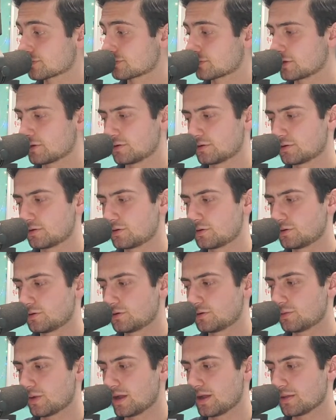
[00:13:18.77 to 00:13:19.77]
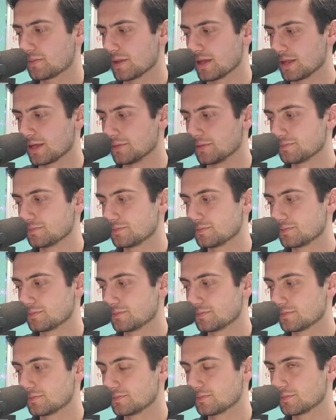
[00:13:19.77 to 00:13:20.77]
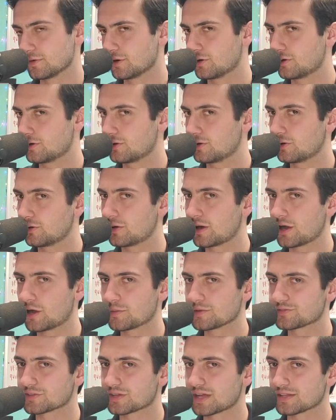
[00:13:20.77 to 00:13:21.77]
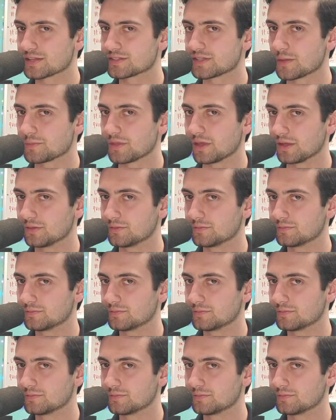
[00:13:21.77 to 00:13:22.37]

Oh, wait a minute. Oh, I almost forgot something.